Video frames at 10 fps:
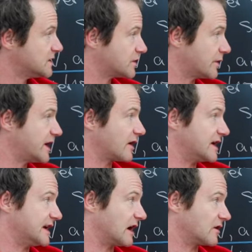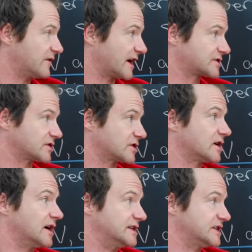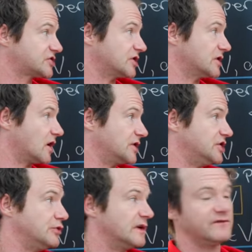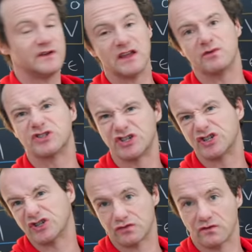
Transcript: So here I did our vector addition on u and v, which is just